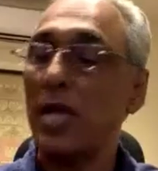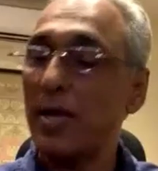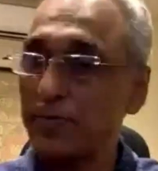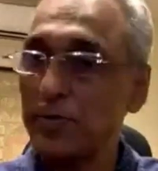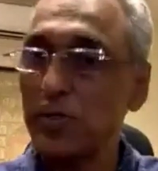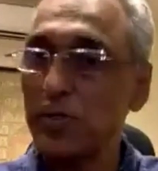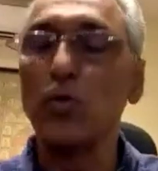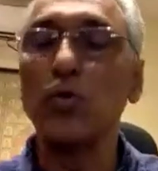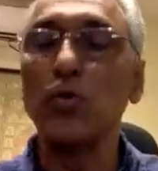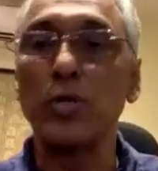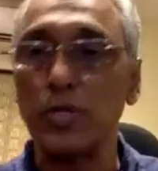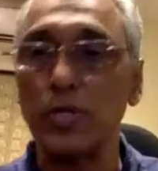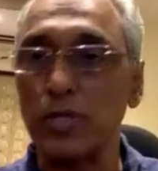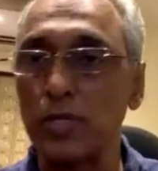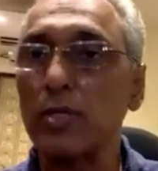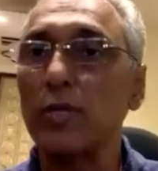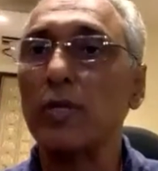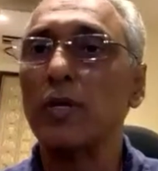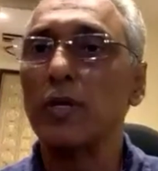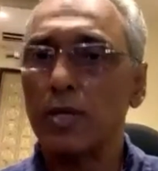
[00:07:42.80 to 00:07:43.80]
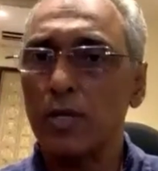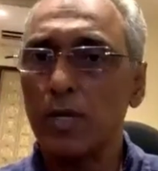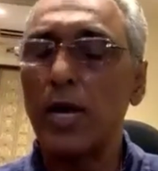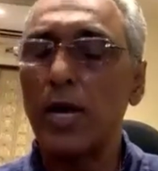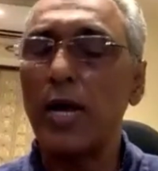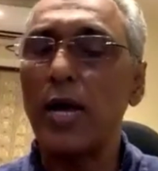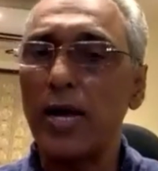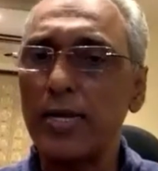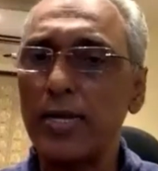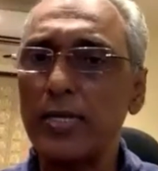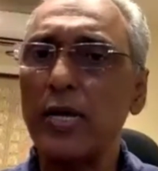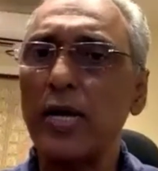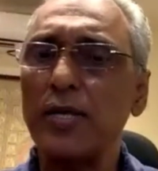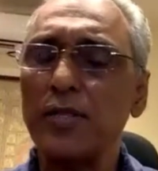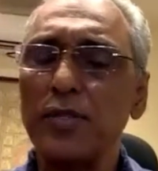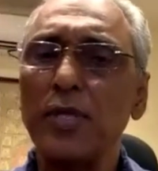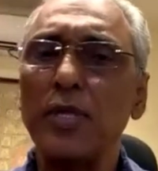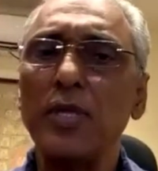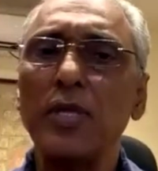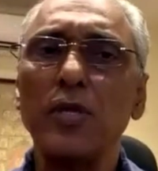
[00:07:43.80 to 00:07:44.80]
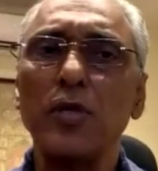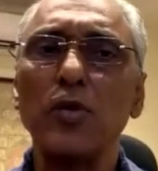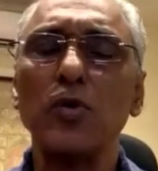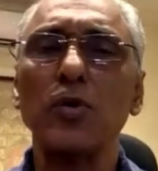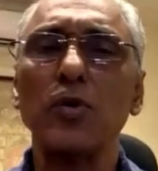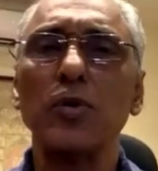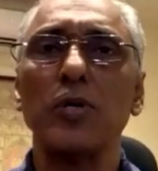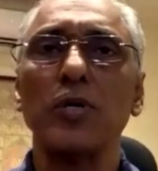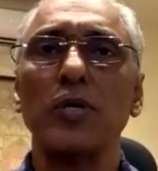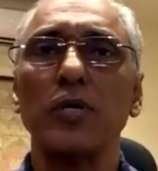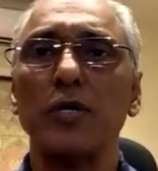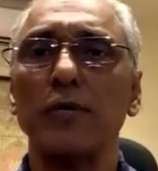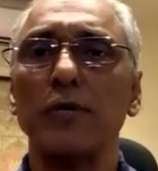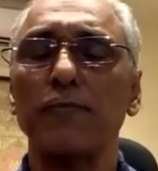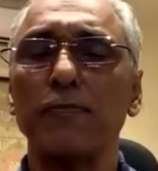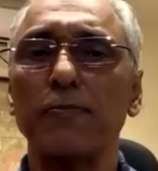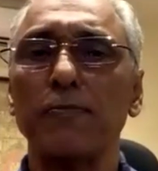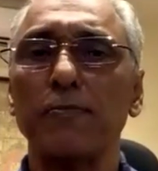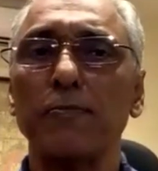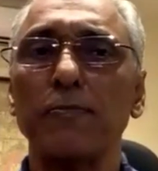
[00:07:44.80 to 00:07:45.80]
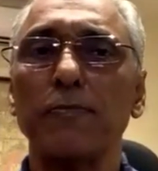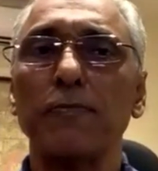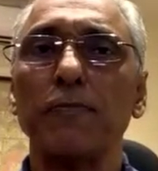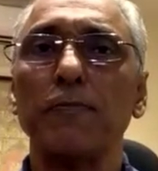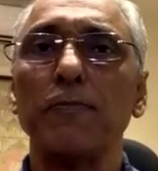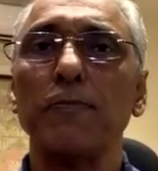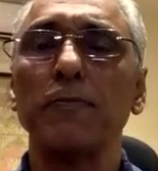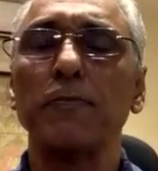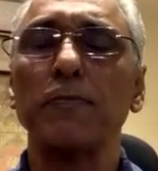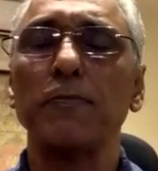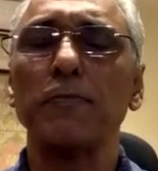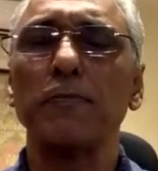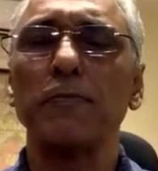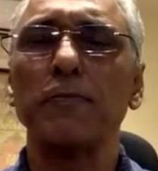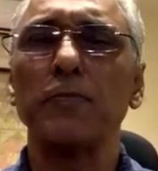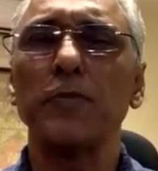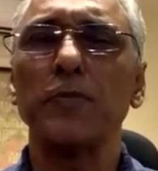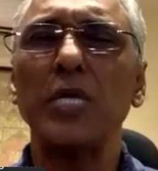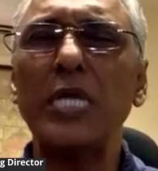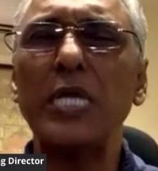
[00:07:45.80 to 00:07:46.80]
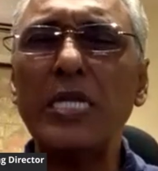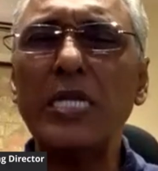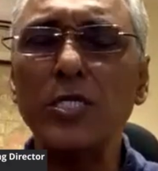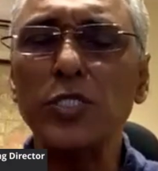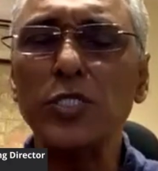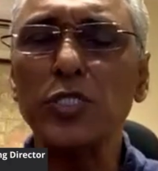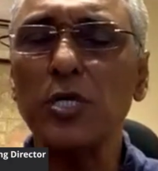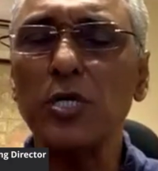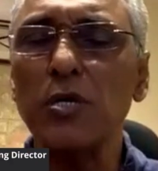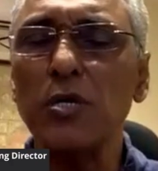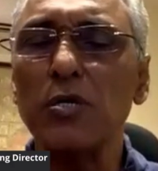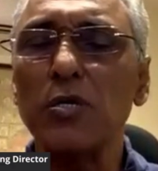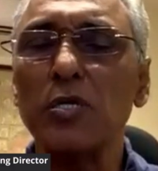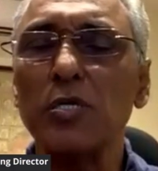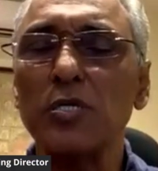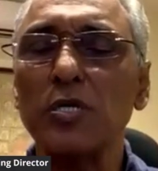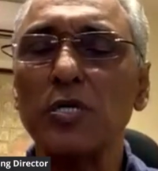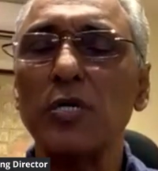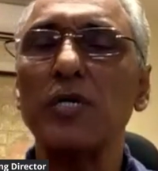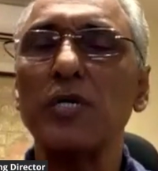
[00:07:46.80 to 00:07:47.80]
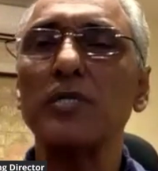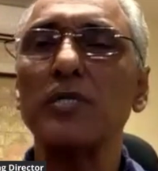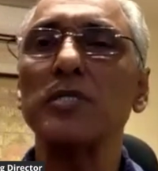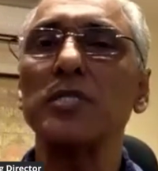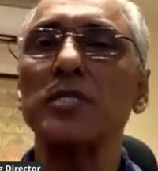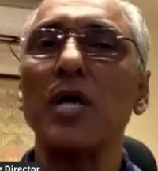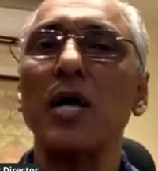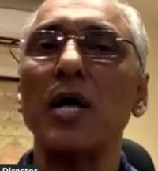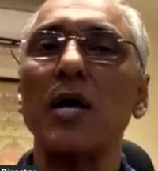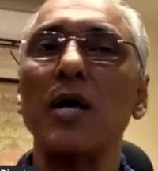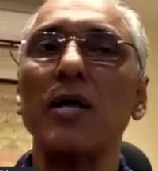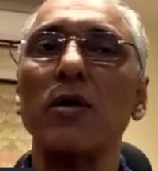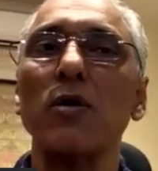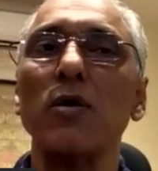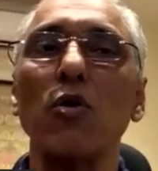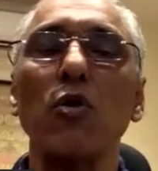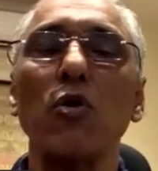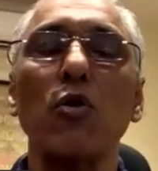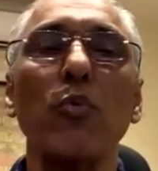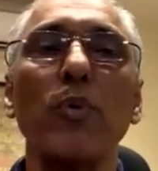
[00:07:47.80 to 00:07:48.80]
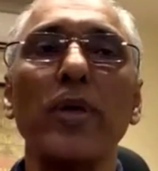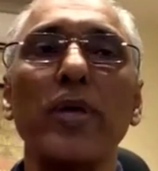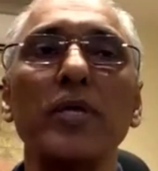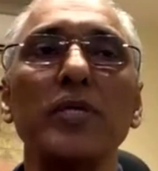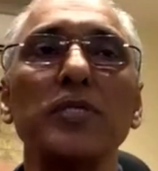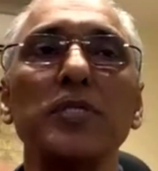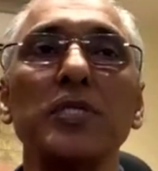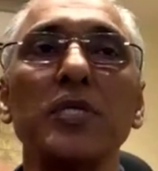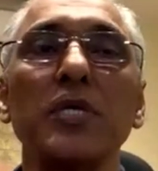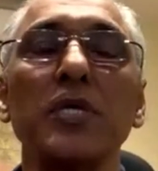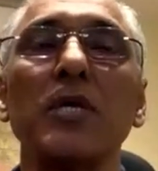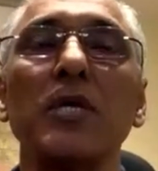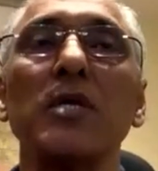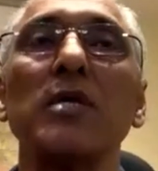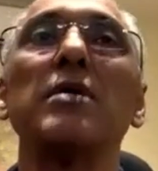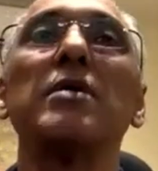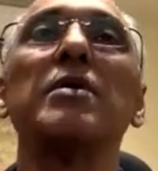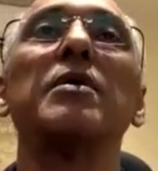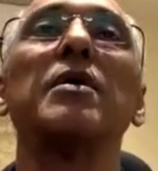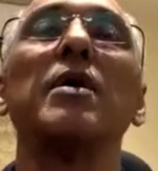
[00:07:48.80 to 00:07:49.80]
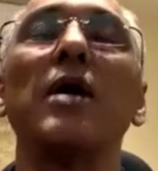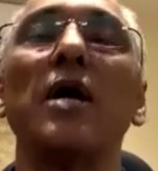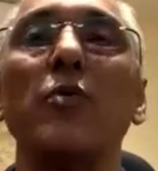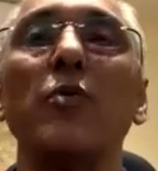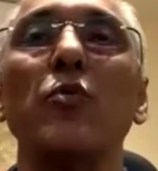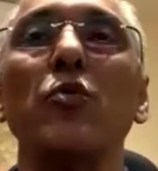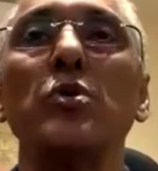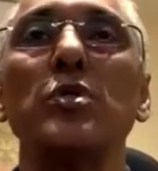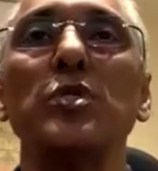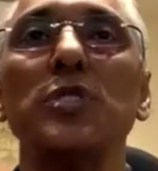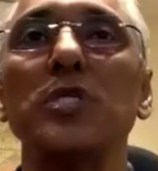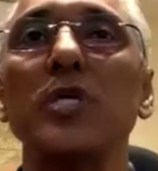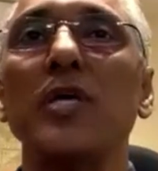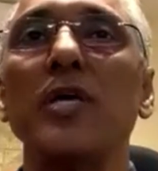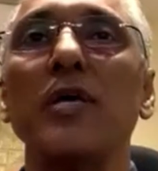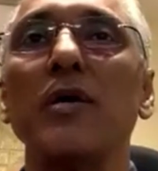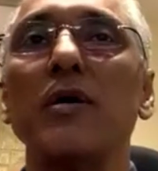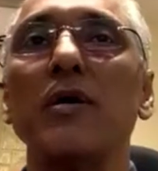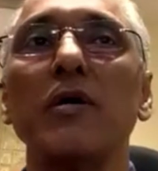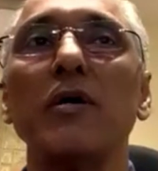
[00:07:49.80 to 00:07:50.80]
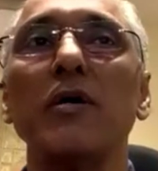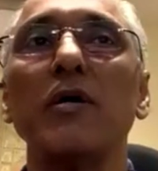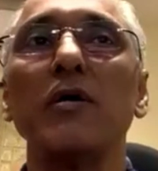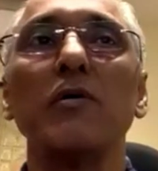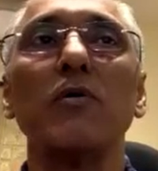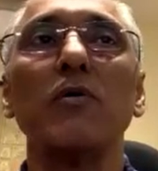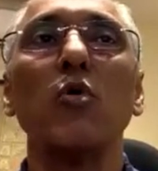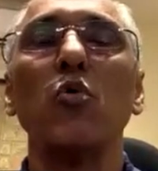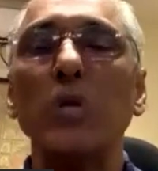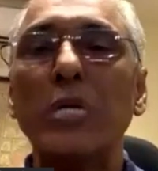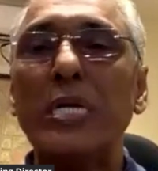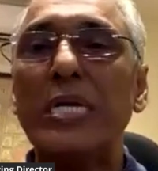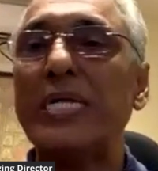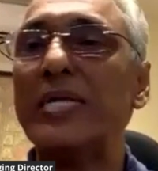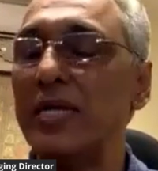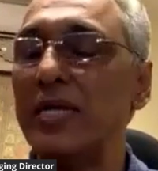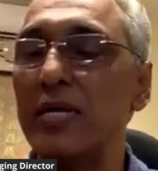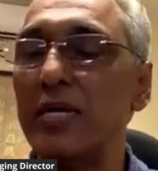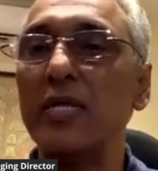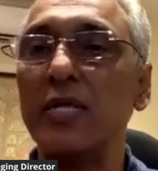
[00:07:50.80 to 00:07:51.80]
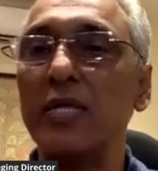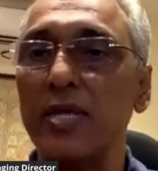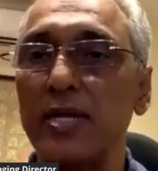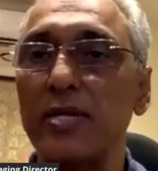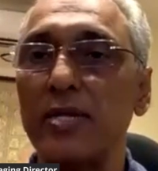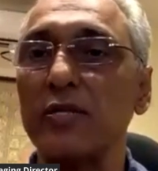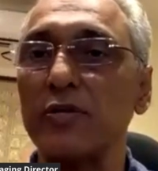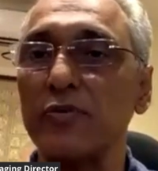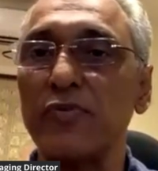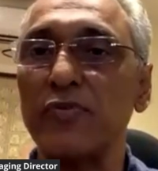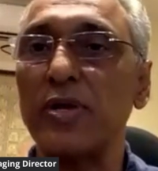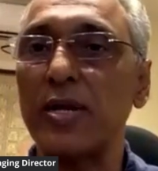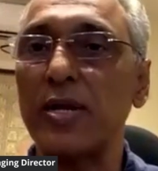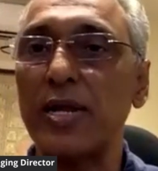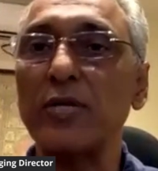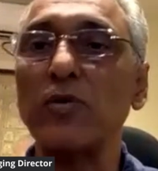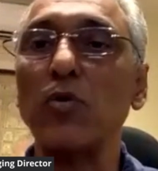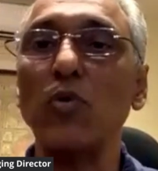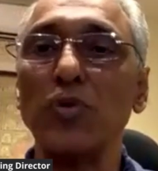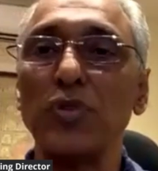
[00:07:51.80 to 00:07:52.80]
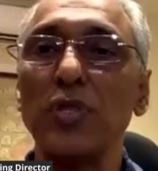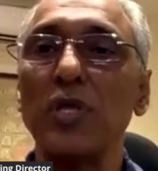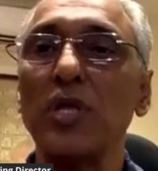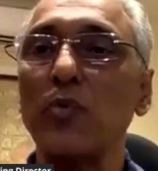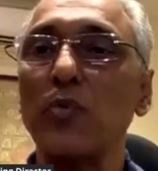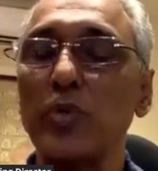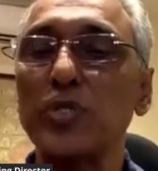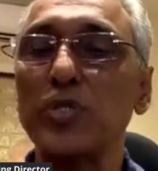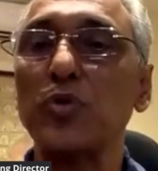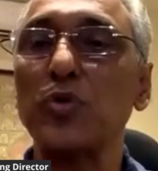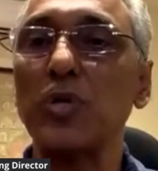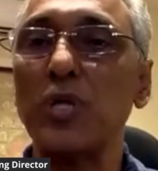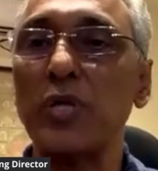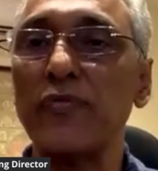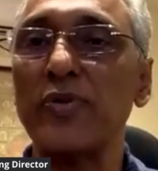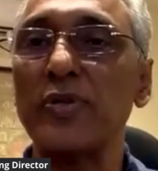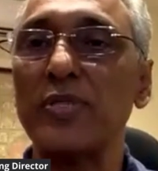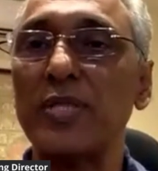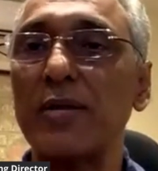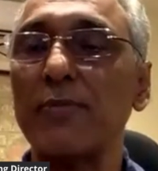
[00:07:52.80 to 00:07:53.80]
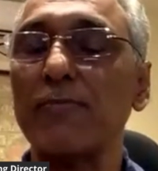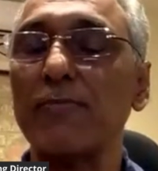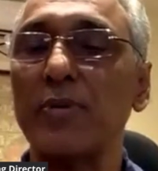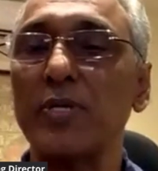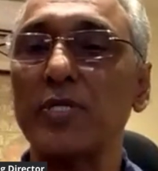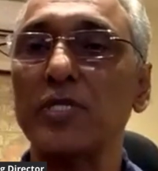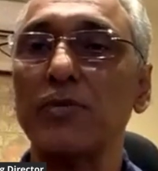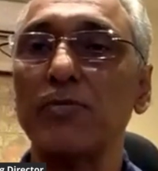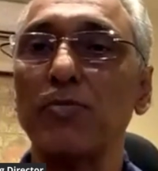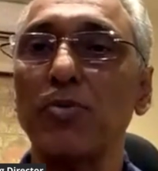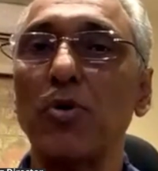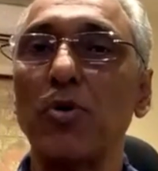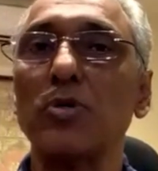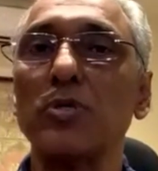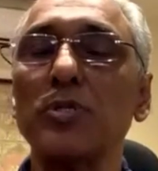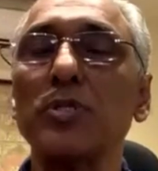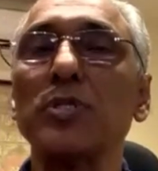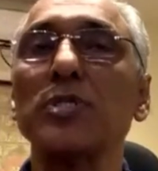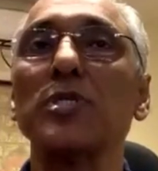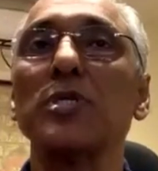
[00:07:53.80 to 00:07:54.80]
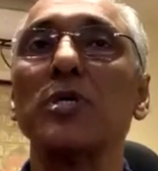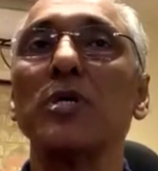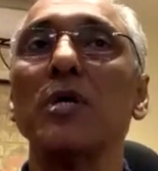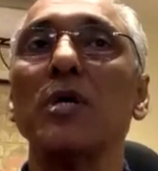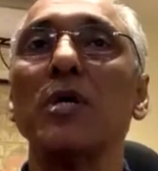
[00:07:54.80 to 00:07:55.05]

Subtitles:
Absolutely. I think, you know, the initial returns are always, I would say, only indicative. And I don't think we should give it that much importance.